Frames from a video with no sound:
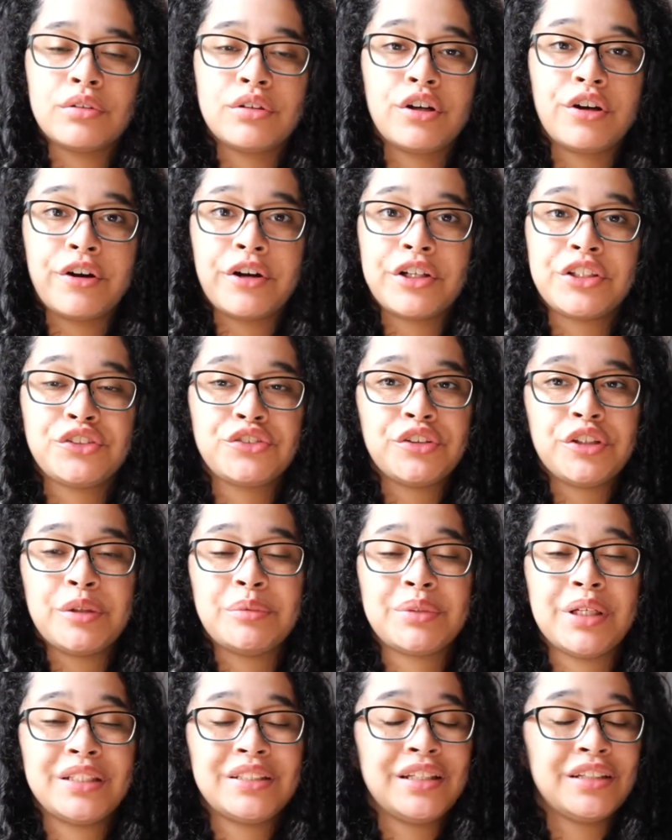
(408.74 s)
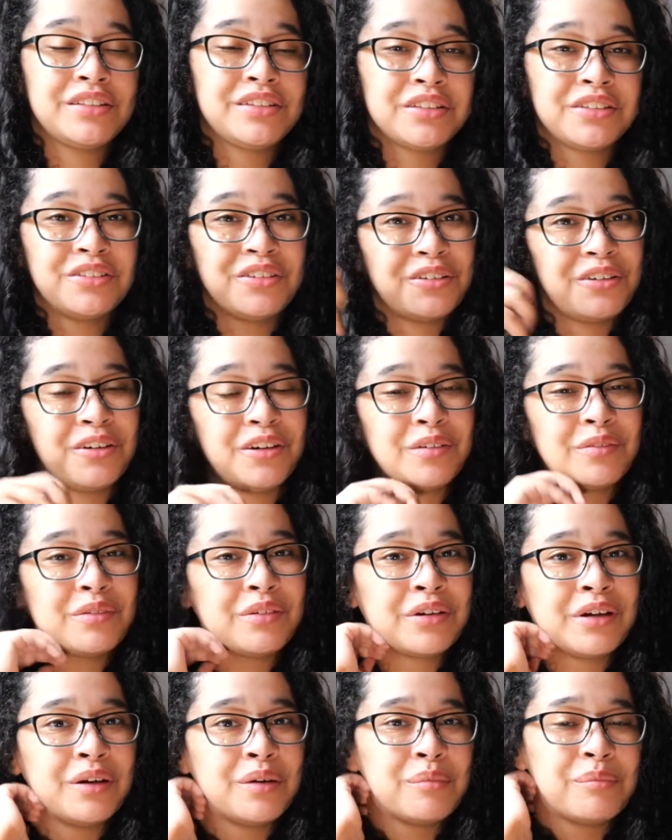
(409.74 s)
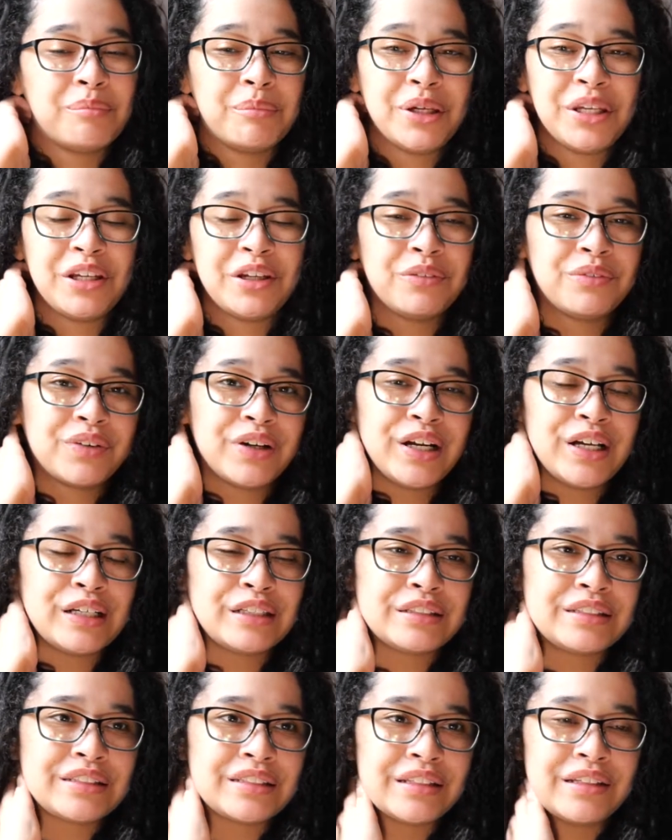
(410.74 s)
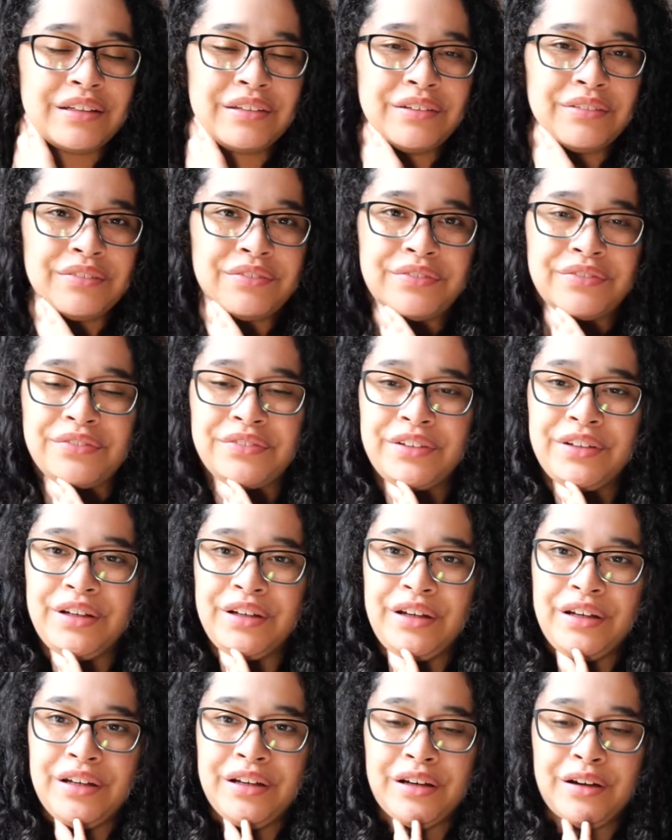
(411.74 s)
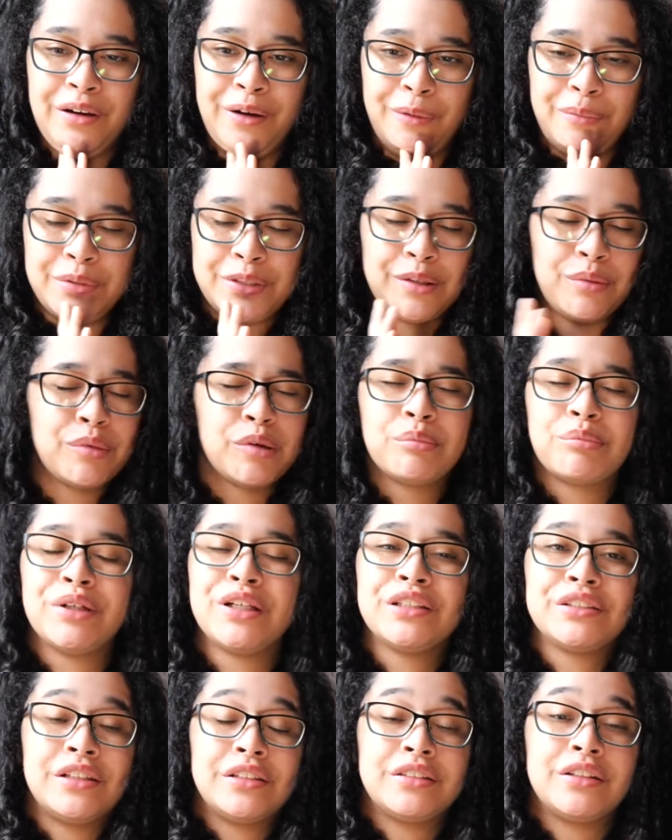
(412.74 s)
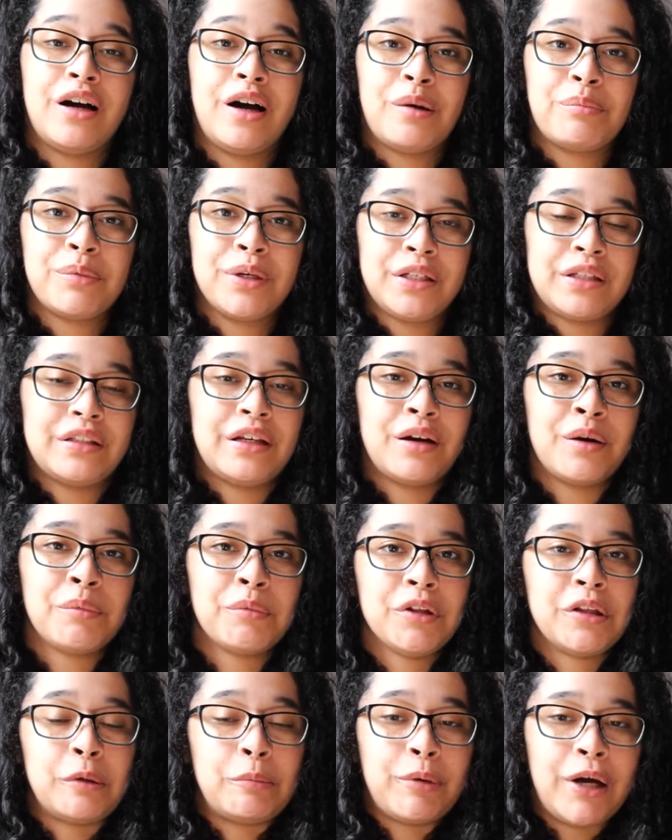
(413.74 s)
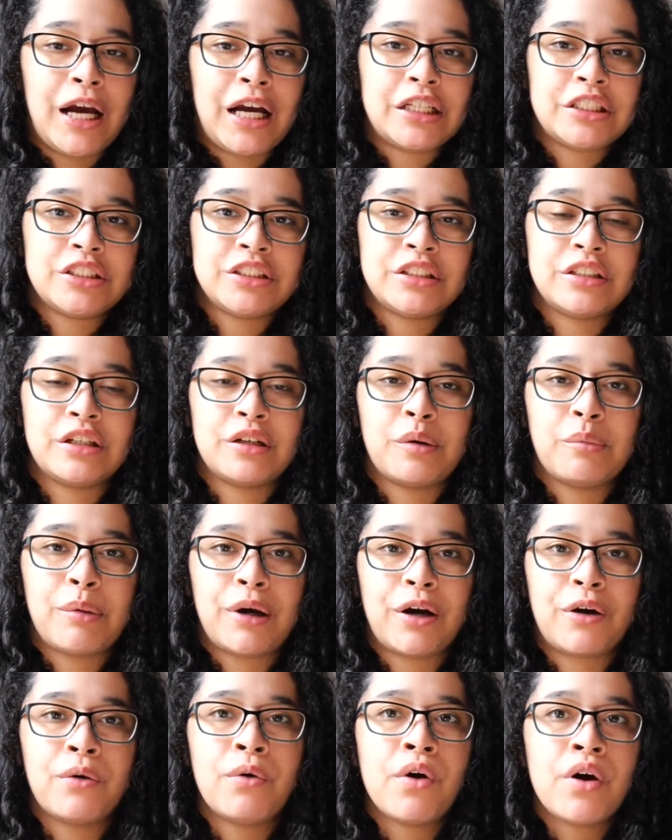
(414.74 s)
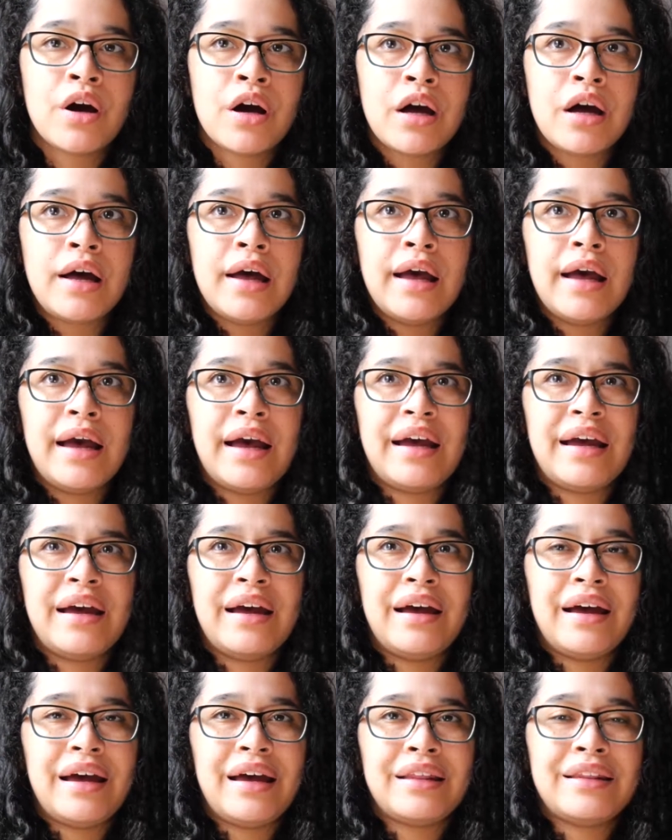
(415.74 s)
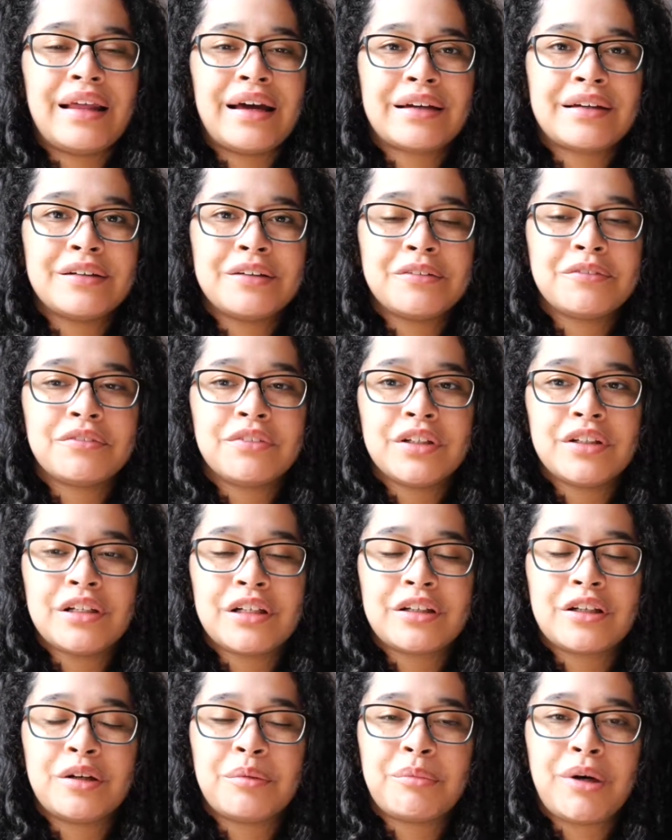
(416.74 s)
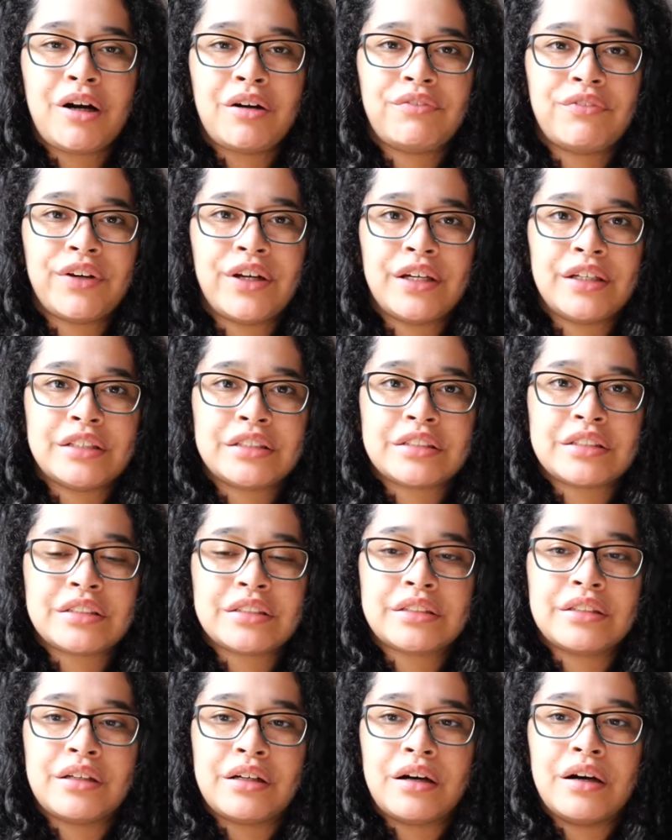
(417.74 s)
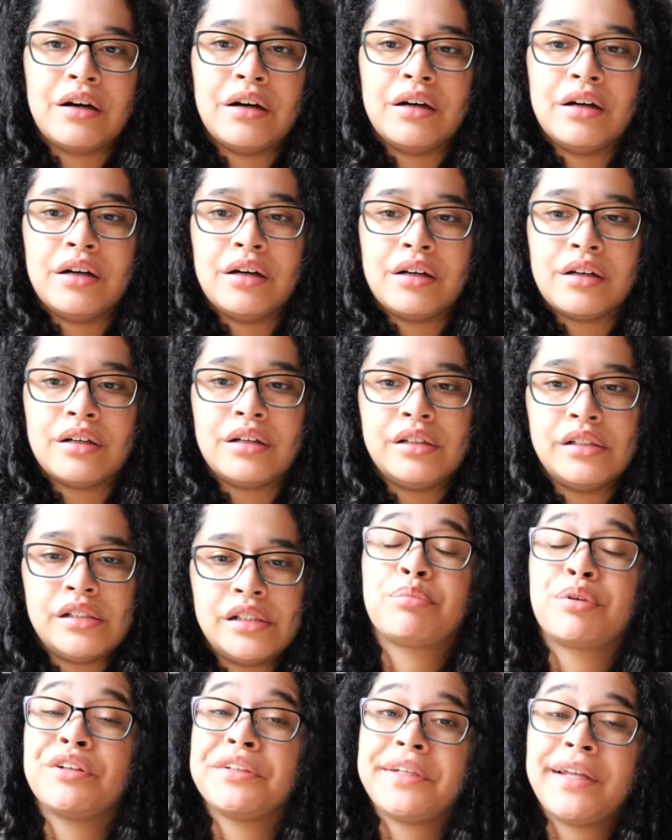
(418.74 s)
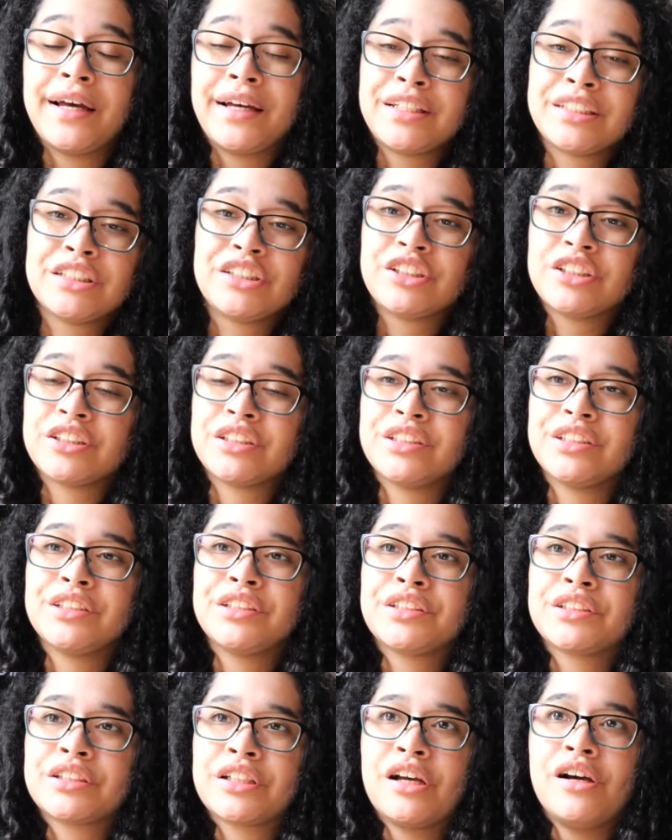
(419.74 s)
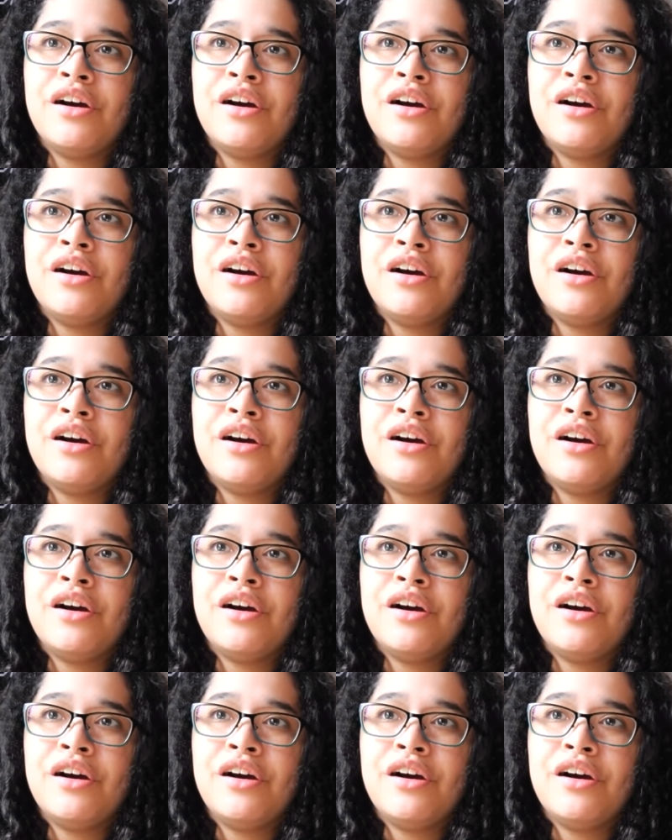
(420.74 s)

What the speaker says: during streams, I tend to go on mini rants if someone brings a topic that I'm really passionate about, and that could really come off as pretentious,